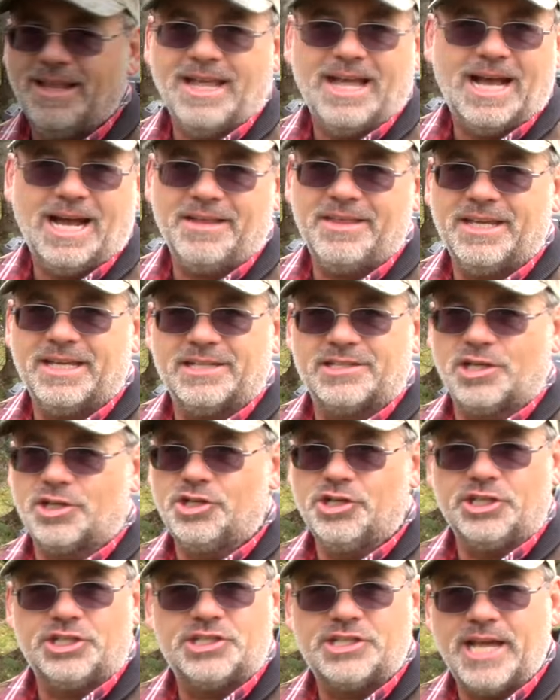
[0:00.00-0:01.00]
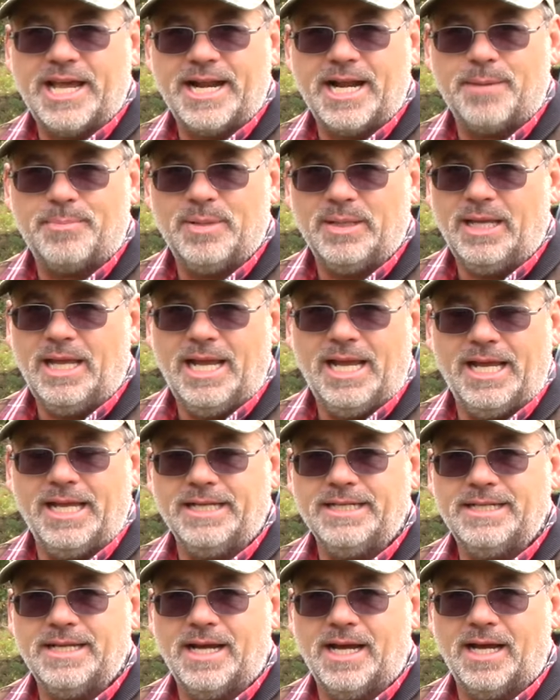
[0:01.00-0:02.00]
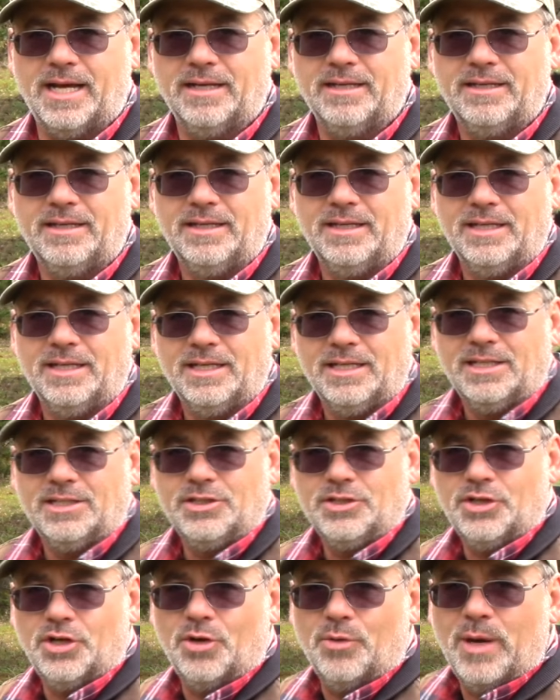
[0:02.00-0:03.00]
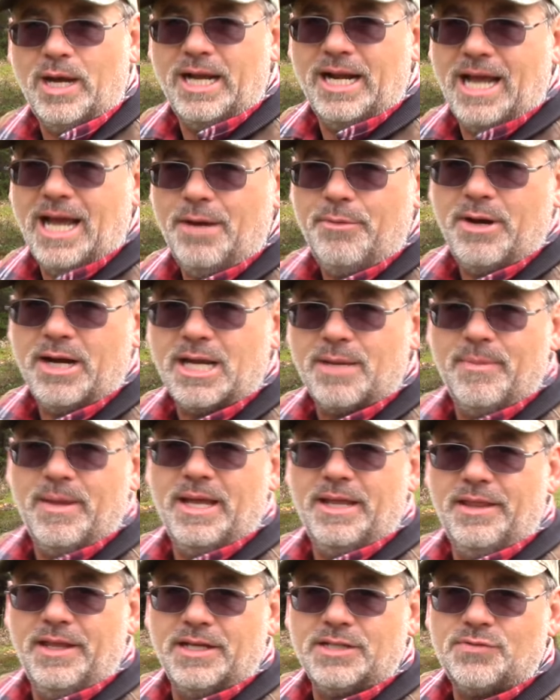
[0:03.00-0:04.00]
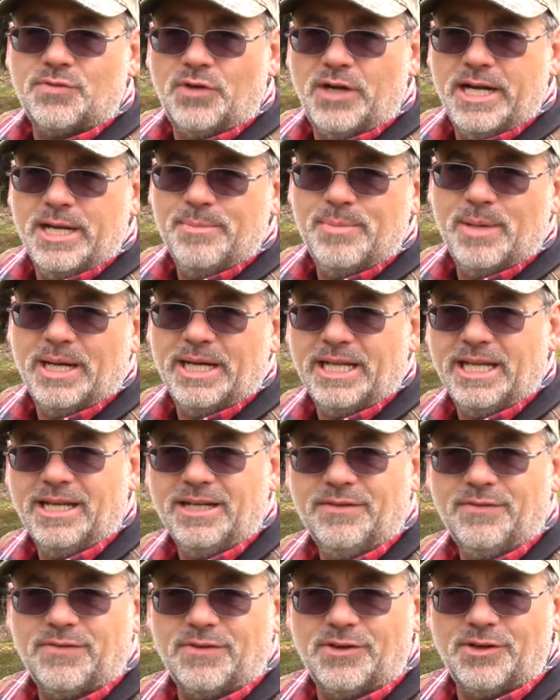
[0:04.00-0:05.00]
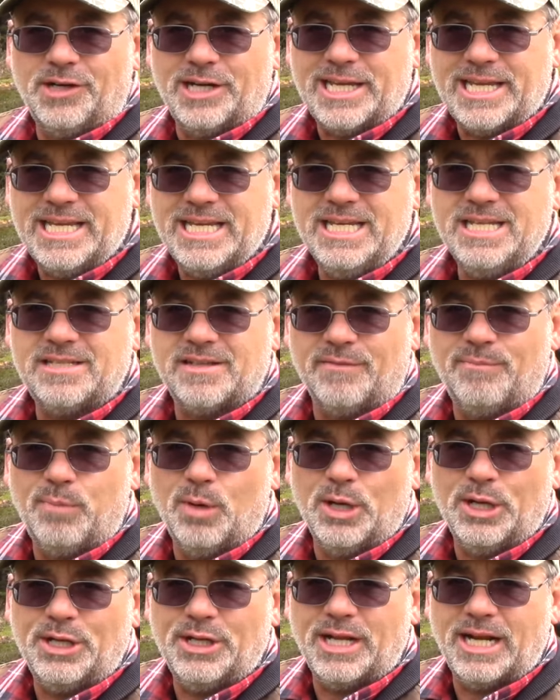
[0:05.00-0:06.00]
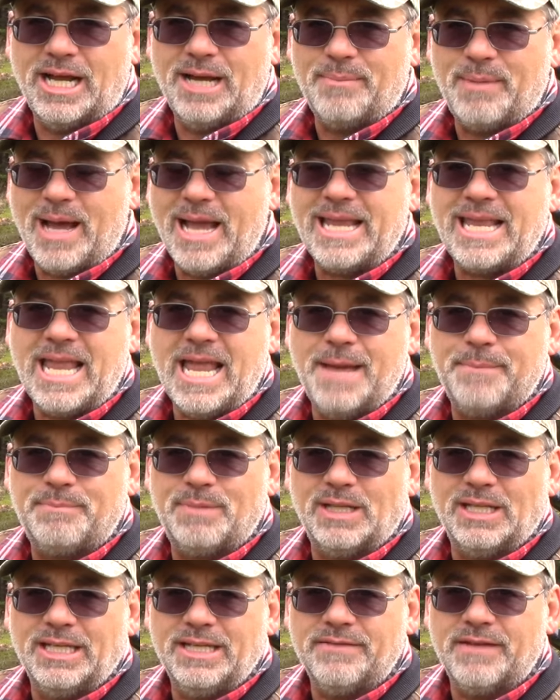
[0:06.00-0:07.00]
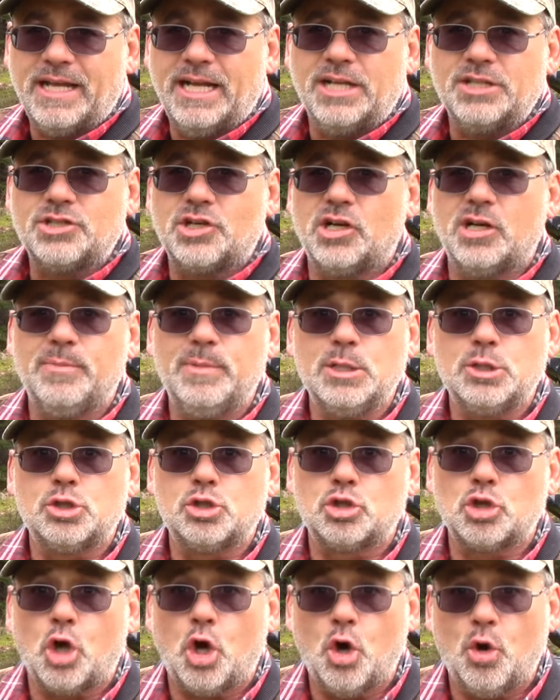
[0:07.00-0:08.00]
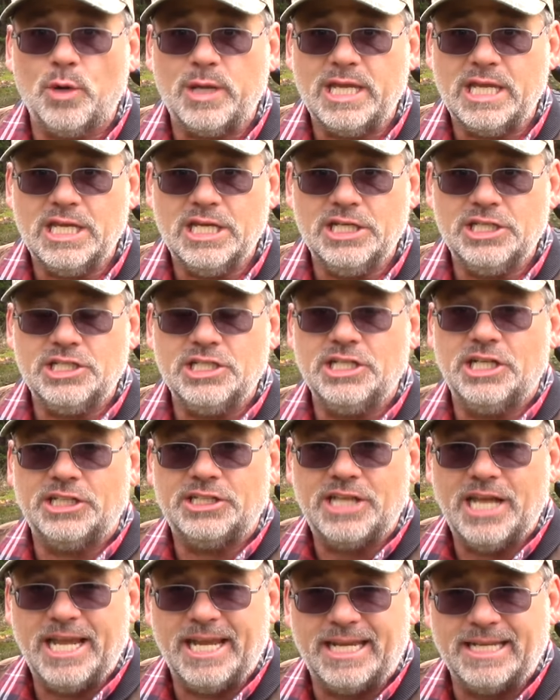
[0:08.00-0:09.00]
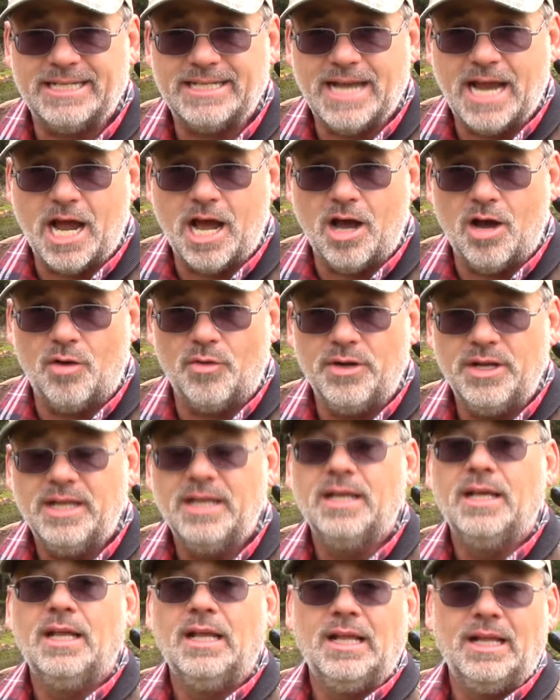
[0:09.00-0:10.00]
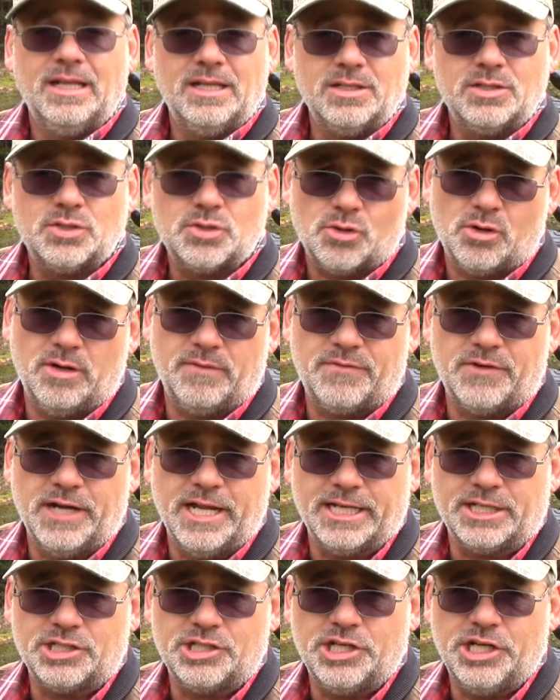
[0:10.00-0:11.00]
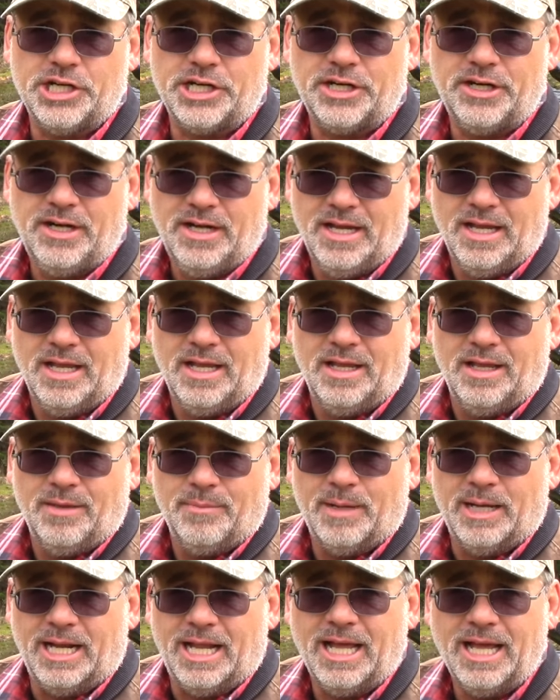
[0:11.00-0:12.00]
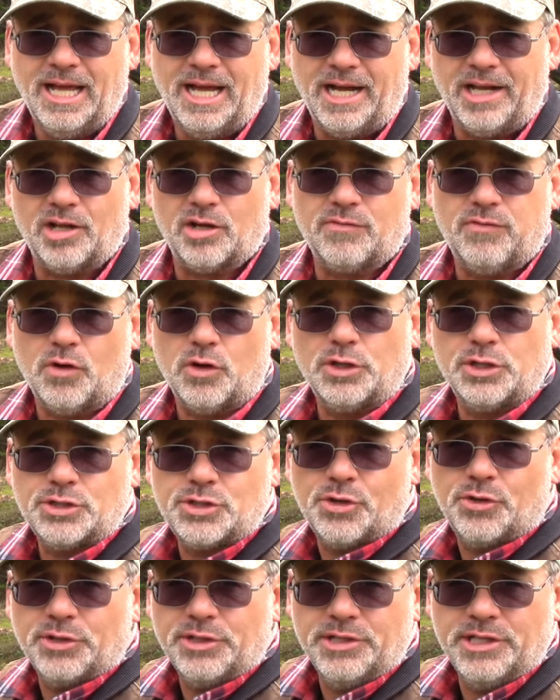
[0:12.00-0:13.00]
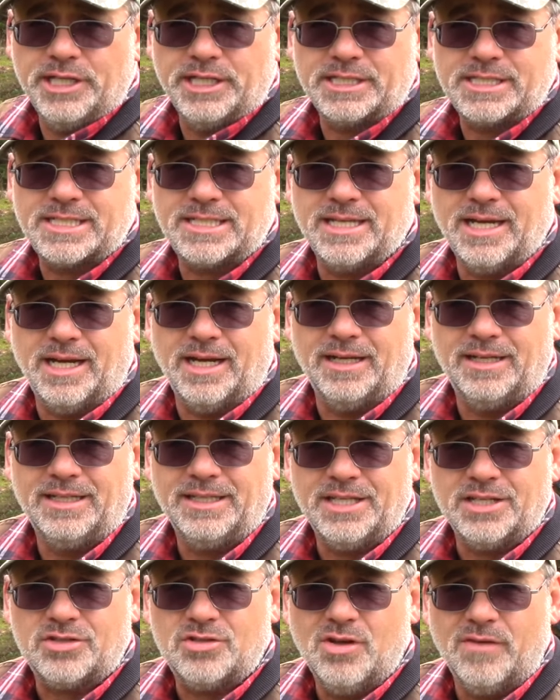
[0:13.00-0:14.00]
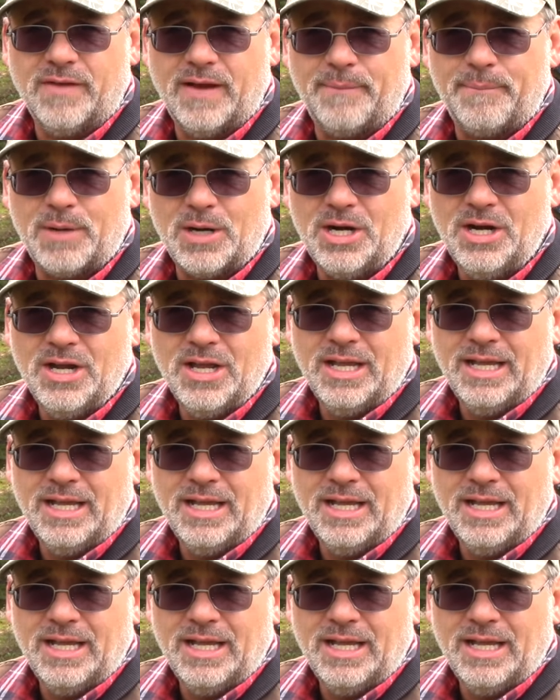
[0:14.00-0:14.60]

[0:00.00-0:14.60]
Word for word: I think it's a good setup and uh, you know what I recommend this for anybody for ease of putting it up I can't believe and it's going to be so easy to take it down store it for next year. But I look forward to showing you this uh, this November.